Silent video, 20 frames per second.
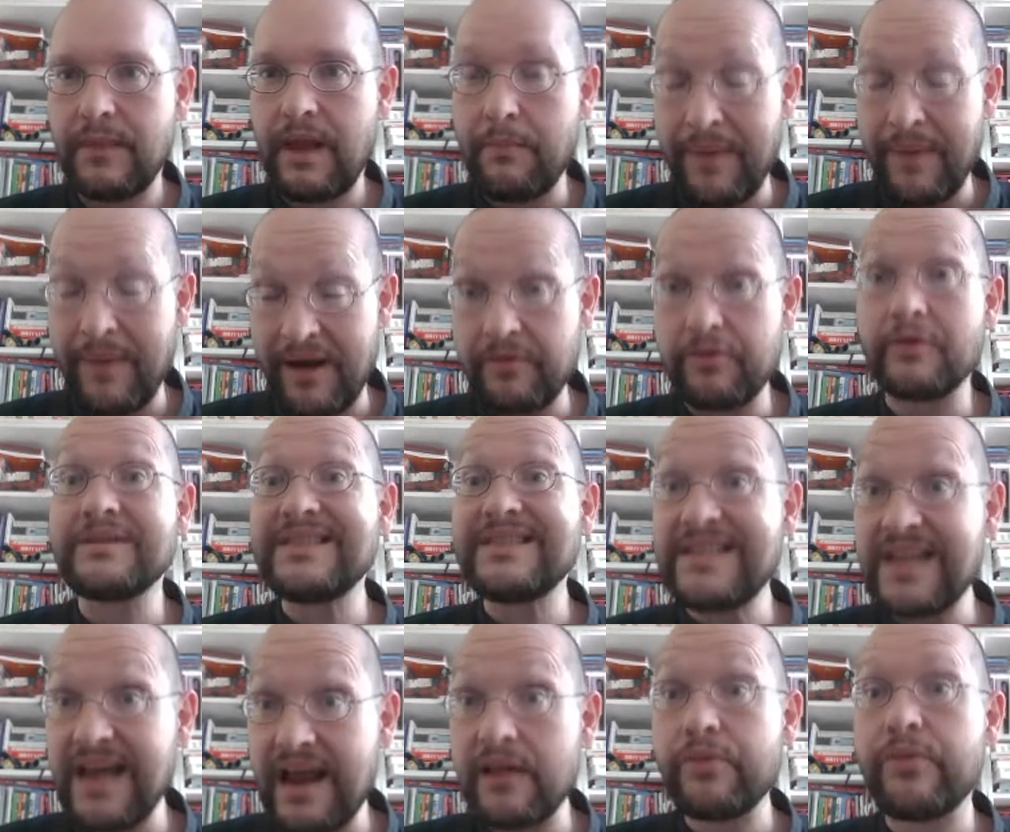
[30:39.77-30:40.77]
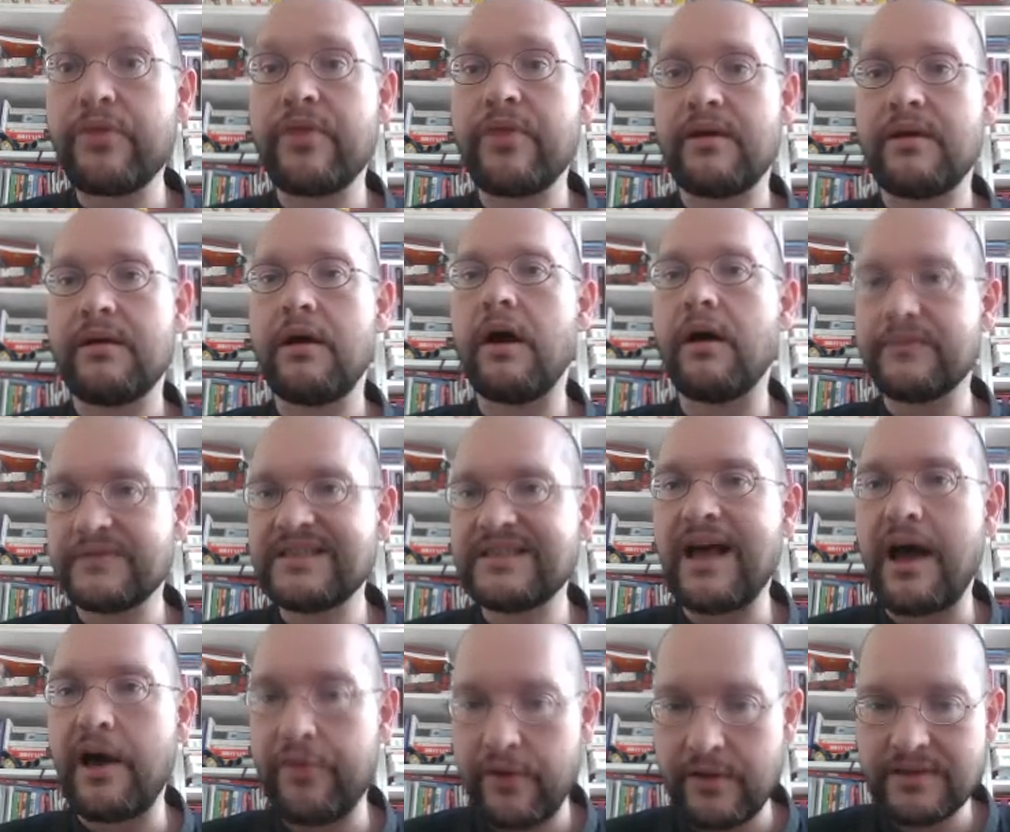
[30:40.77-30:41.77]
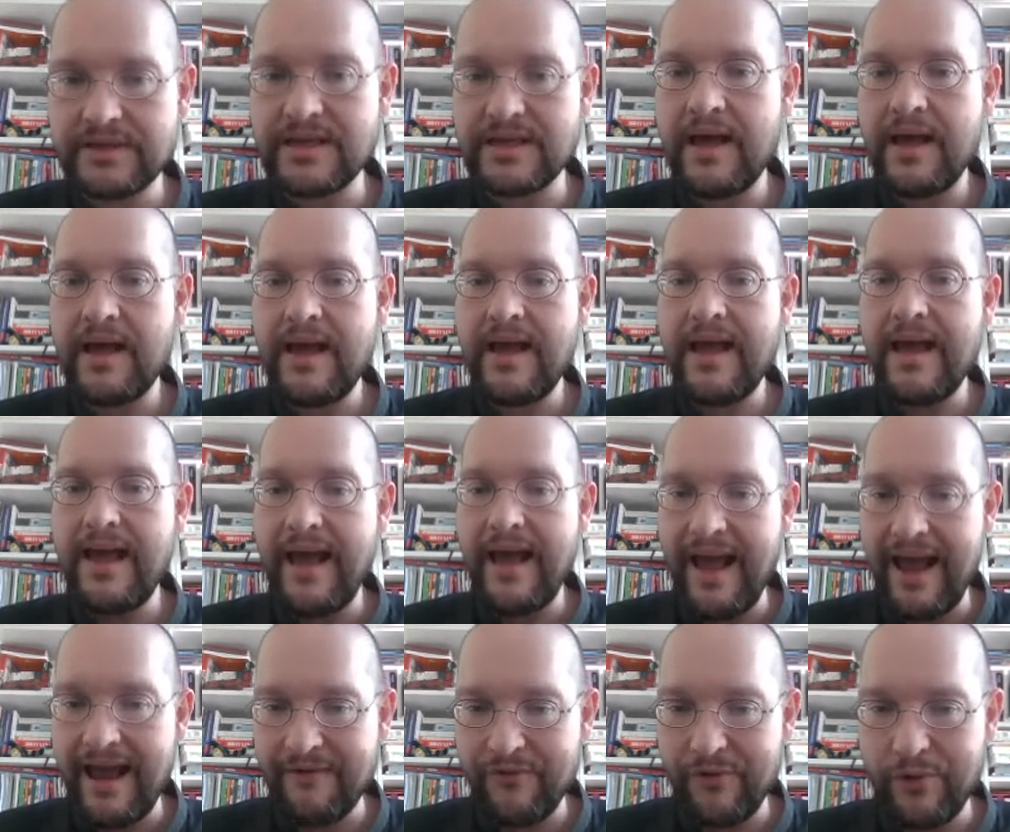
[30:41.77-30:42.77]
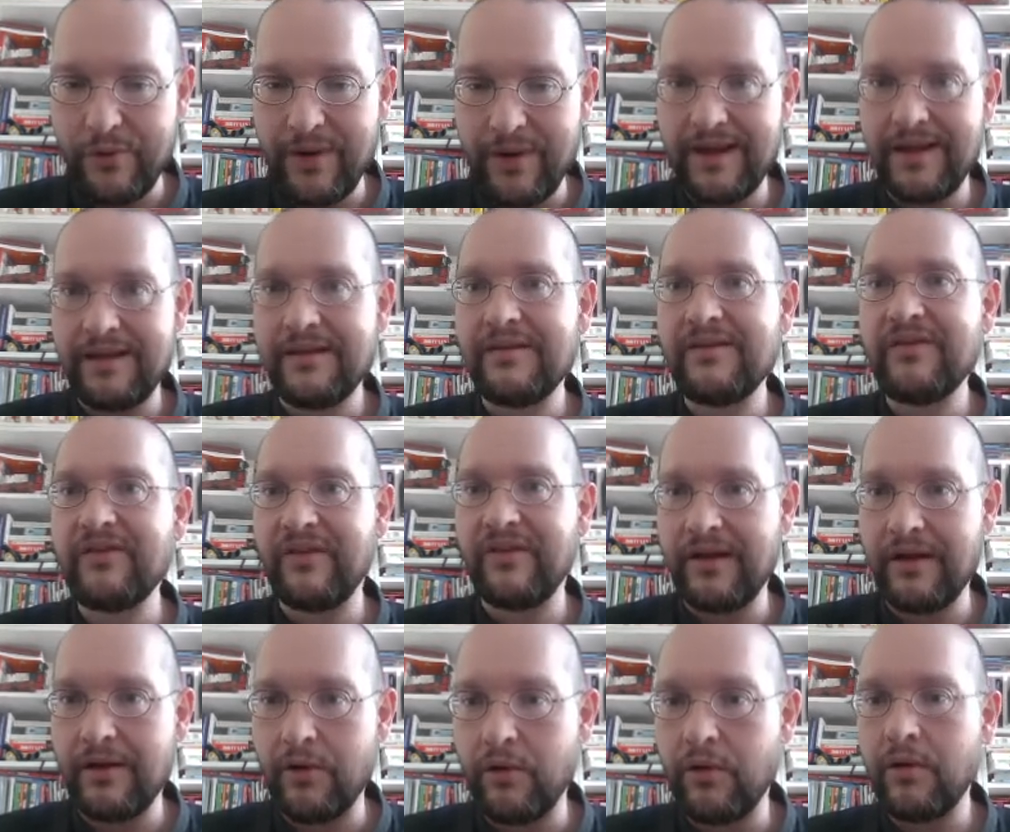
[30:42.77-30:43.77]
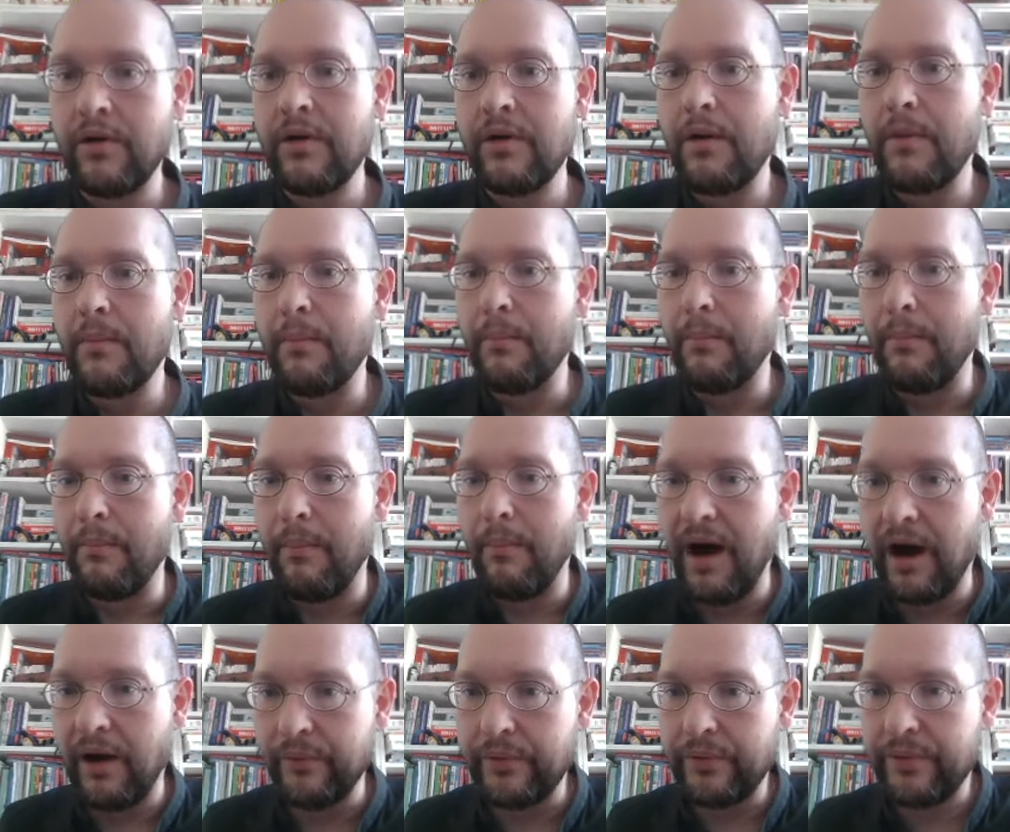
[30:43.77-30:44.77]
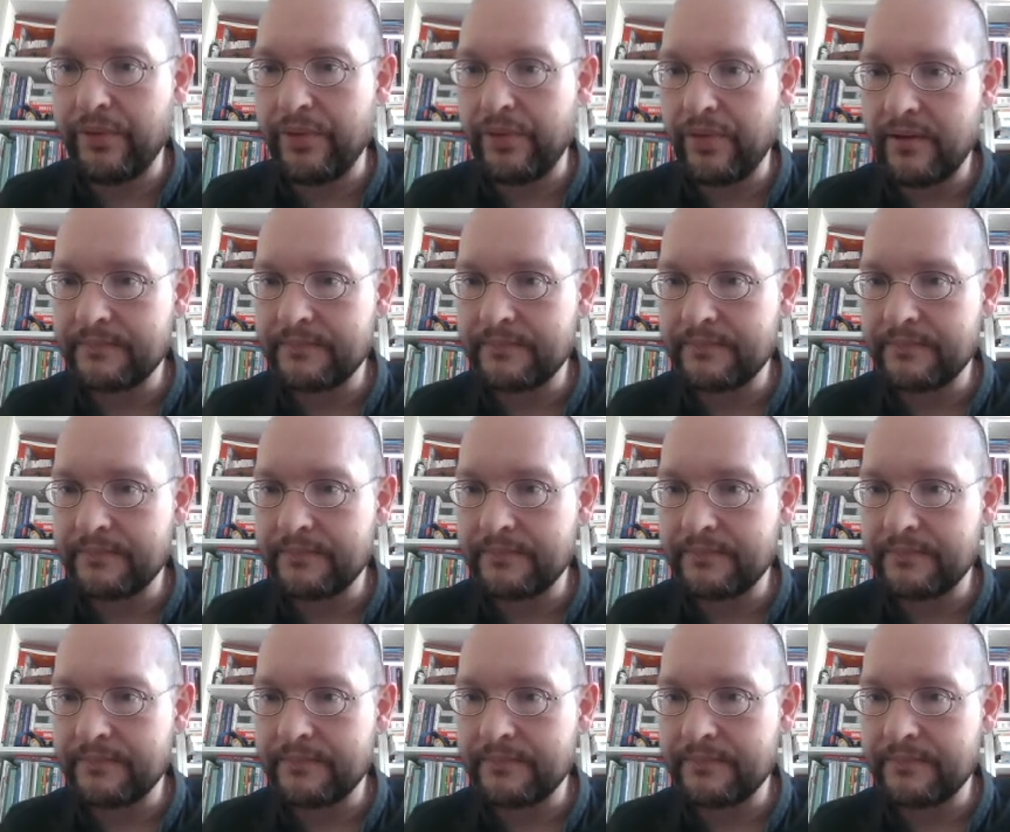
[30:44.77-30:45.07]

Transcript: by the tens of thousands every single month.